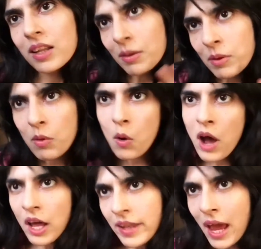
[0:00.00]
Han
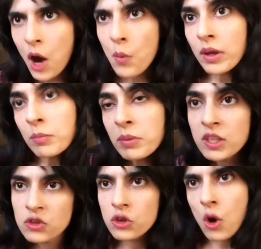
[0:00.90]
Hao and peace
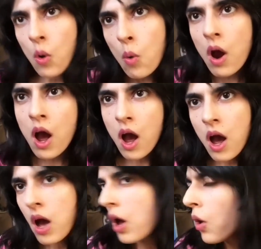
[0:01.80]
yo.
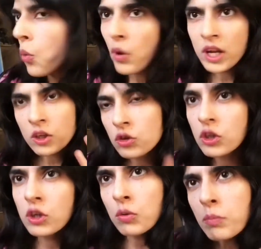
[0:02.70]
What I do to you,
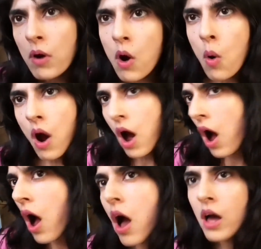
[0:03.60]
bro?
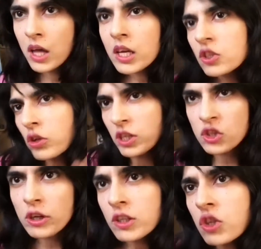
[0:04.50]
China, China,
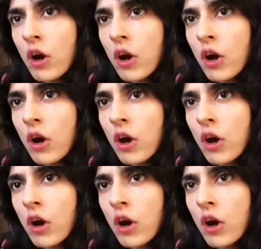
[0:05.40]
China.